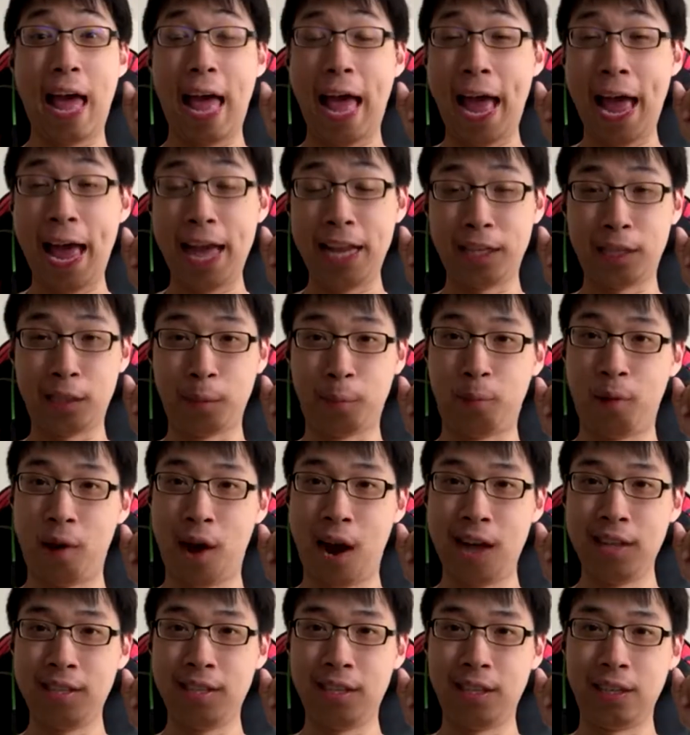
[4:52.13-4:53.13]
And
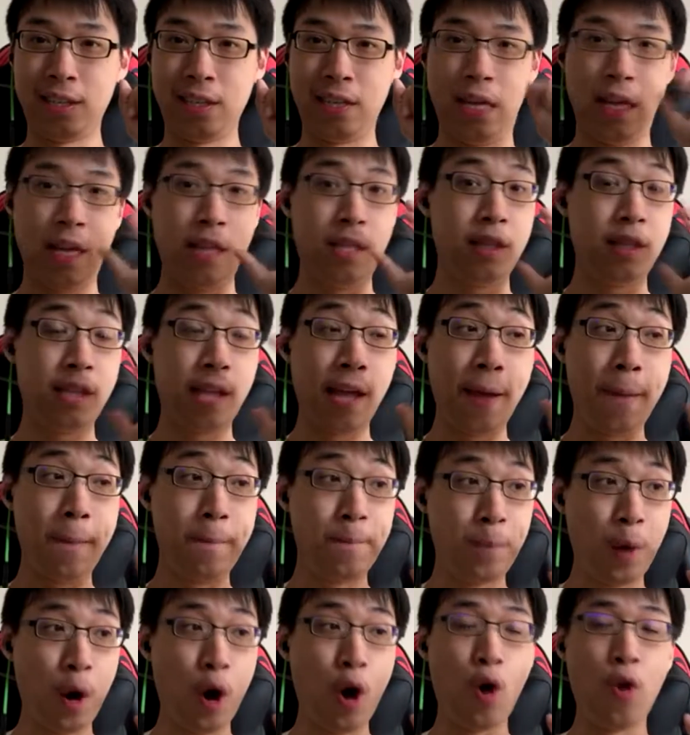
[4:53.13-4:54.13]
surprisingly, they
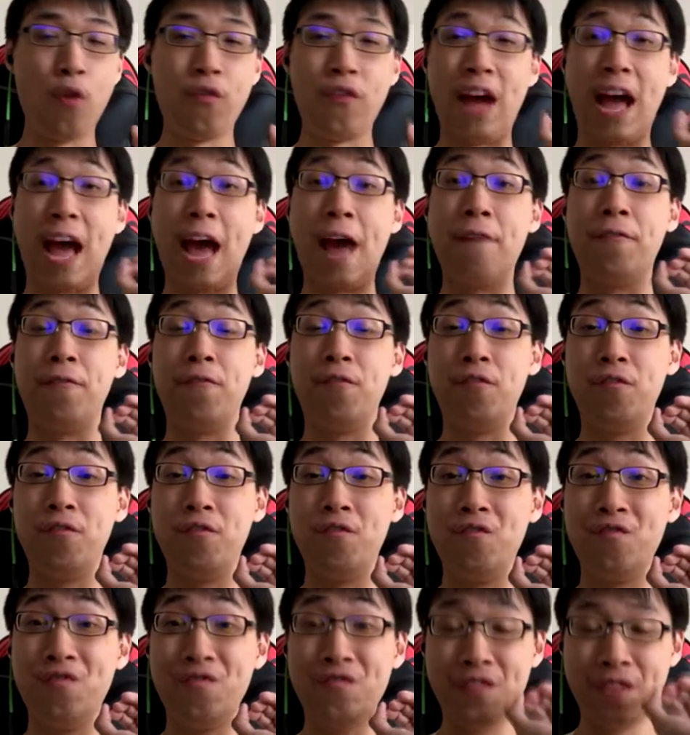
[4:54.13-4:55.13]
both have
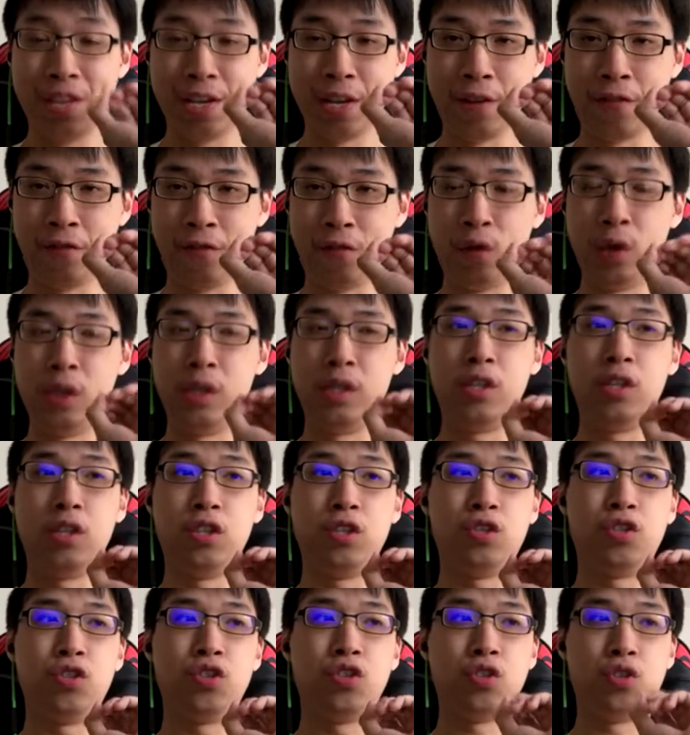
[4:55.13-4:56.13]
different
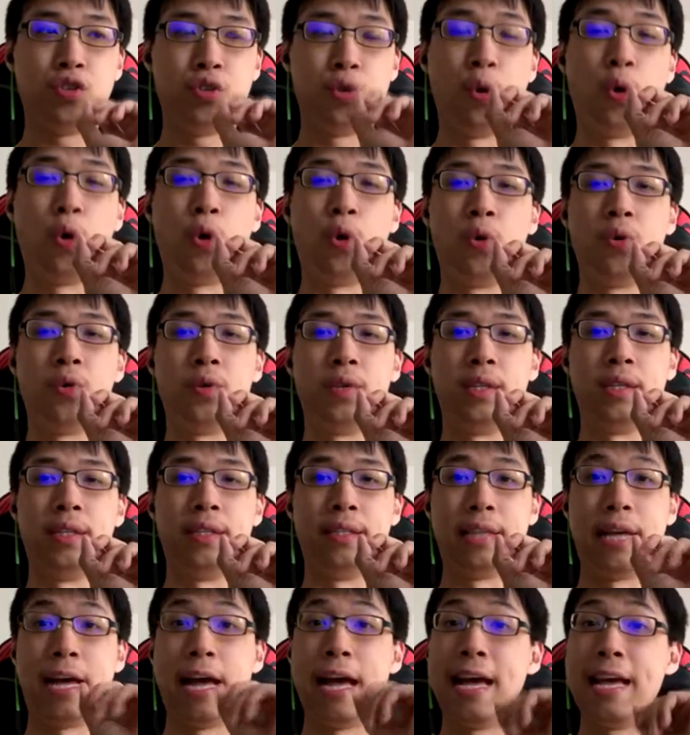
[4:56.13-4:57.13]

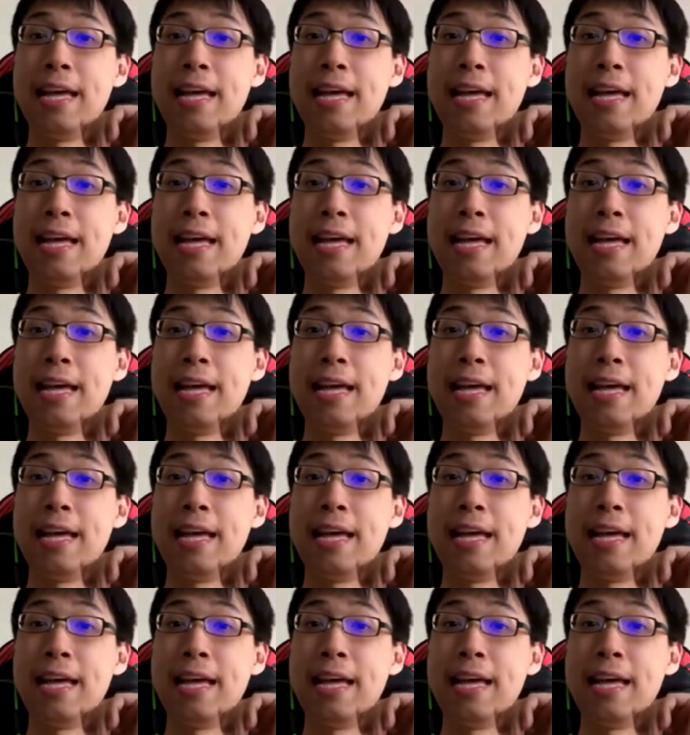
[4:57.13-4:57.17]
stories.